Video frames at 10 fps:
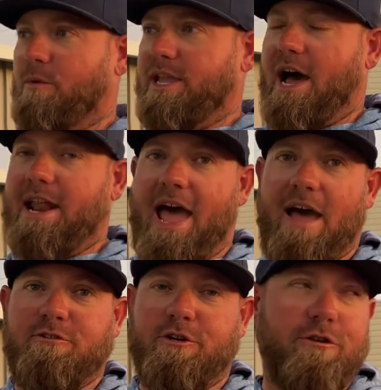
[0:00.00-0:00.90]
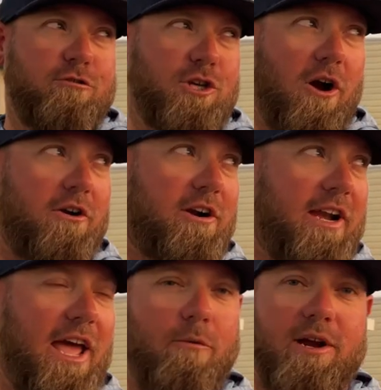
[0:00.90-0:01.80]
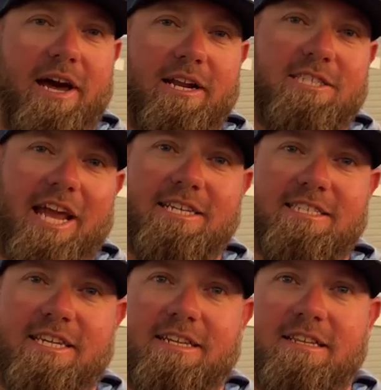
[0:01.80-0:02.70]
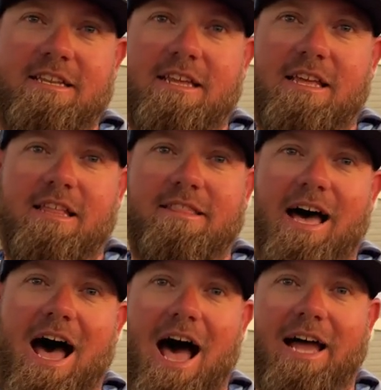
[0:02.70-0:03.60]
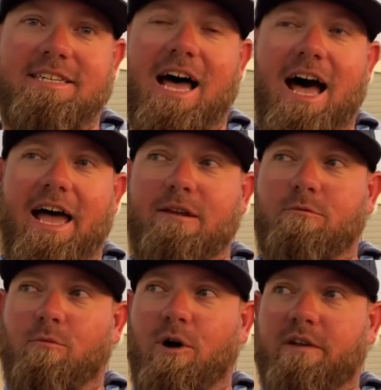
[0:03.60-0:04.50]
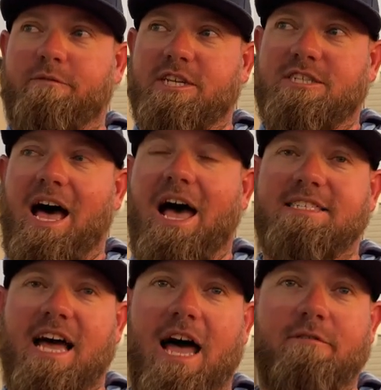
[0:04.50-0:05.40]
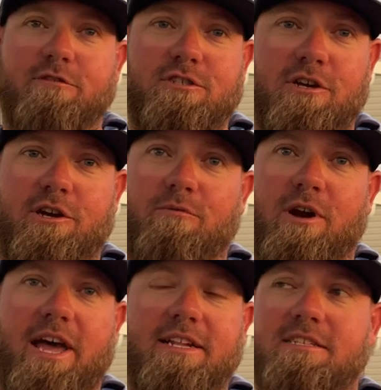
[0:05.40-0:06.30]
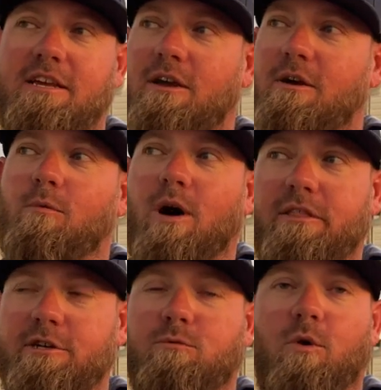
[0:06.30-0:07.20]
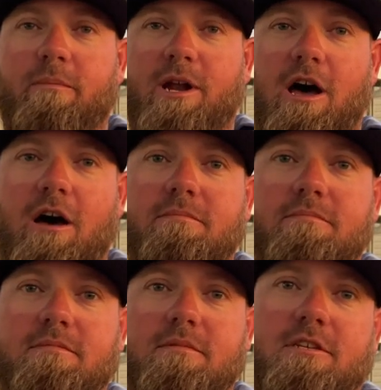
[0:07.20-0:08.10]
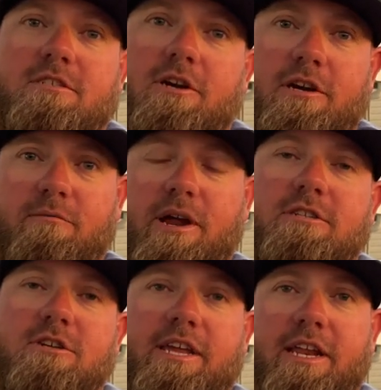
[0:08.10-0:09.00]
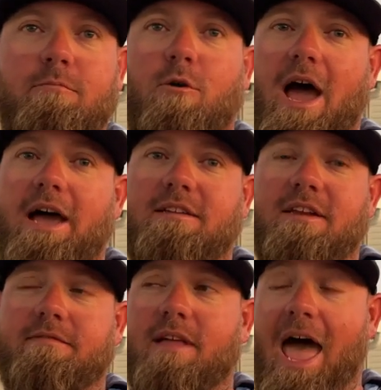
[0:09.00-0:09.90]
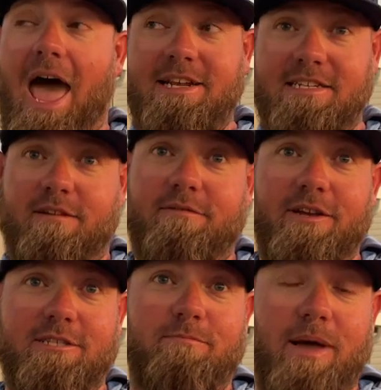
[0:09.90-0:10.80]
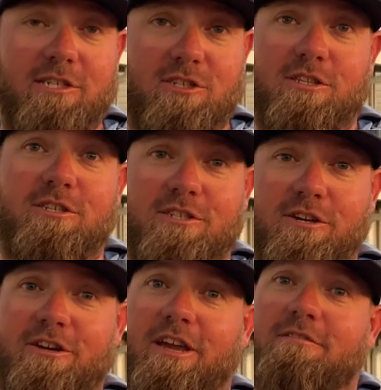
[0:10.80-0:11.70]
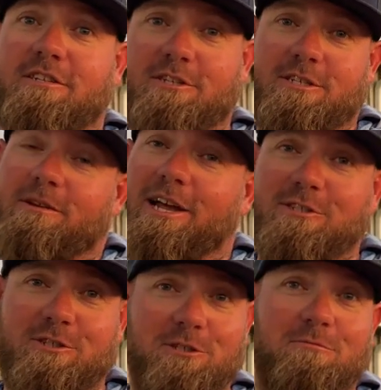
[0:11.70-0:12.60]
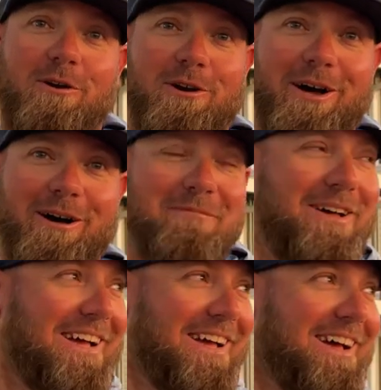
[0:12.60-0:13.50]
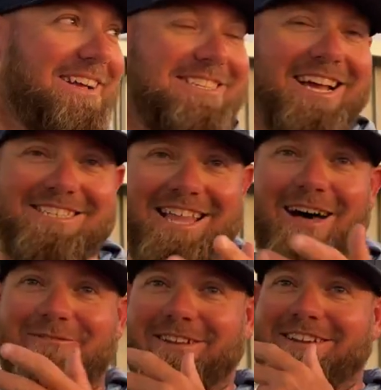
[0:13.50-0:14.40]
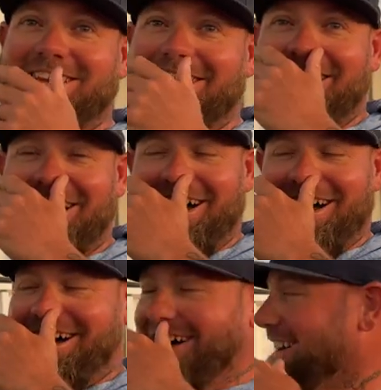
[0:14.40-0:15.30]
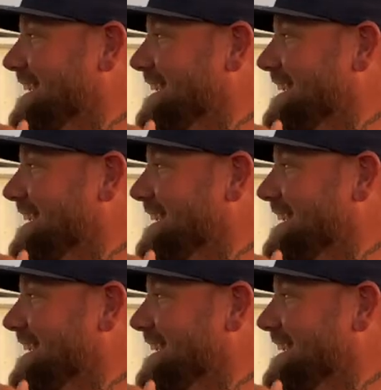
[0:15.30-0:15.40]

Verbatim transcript: we got an afternoon charter today. We're kind of chasing the high tide. We're wanting to fish the high tide for snook and reds. Weather's warming up. The snook and reds are getting more active, active, especially the snook. You have to excuse me, I just woke up. Jake's laughing. Uh,